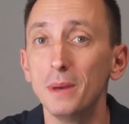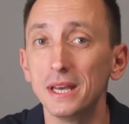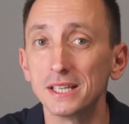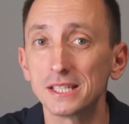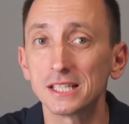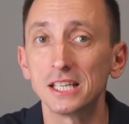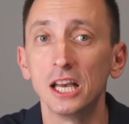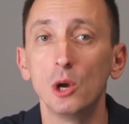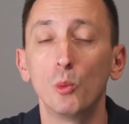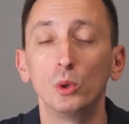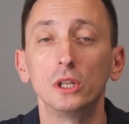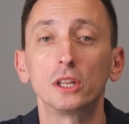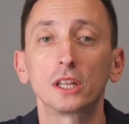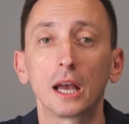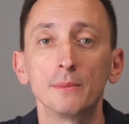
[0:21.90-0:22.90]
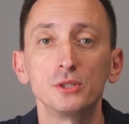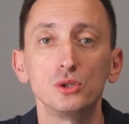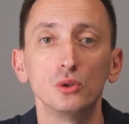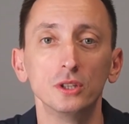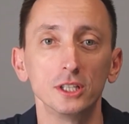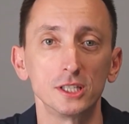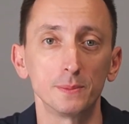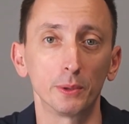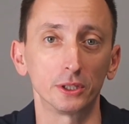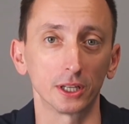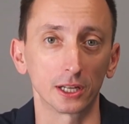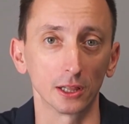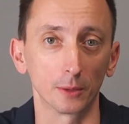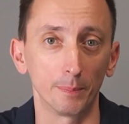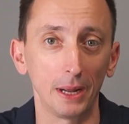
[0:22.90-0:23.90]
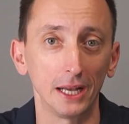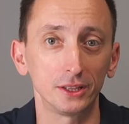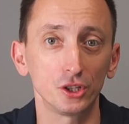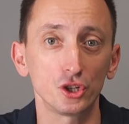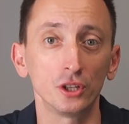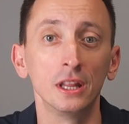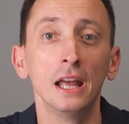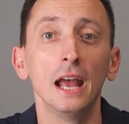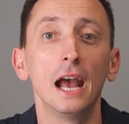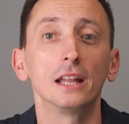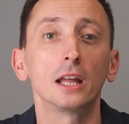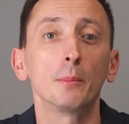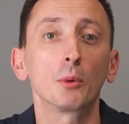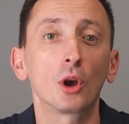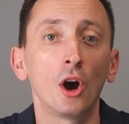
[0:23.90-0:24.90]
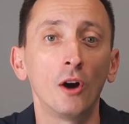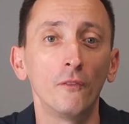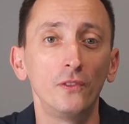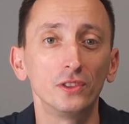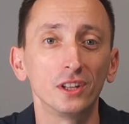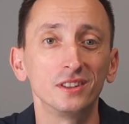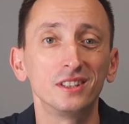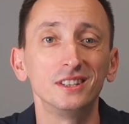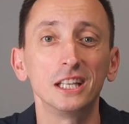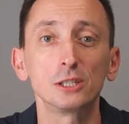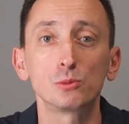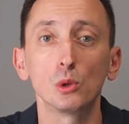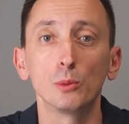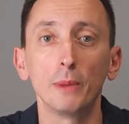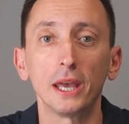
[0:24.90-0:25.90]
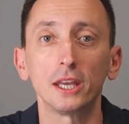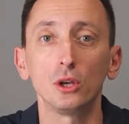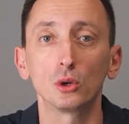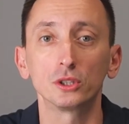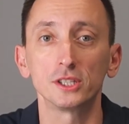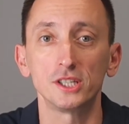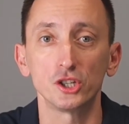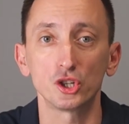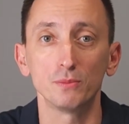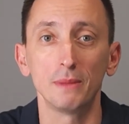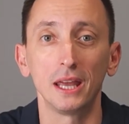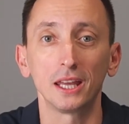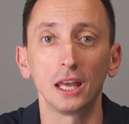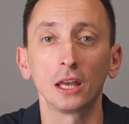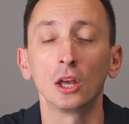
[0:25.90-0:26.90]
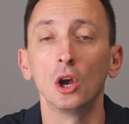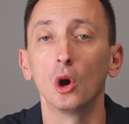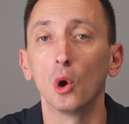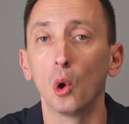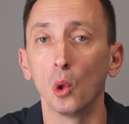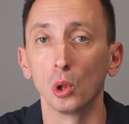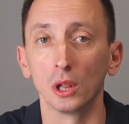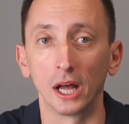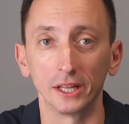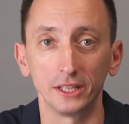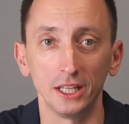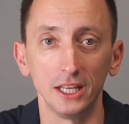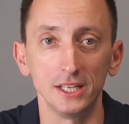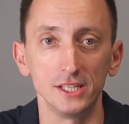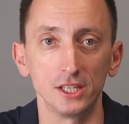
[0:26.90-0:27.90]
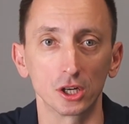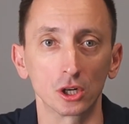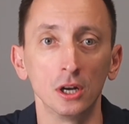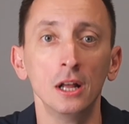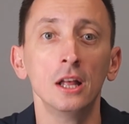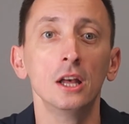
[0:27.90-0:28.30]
miss when it comes to this particular pathogen, and I'm confident this will make your decision-making a whole lot easier.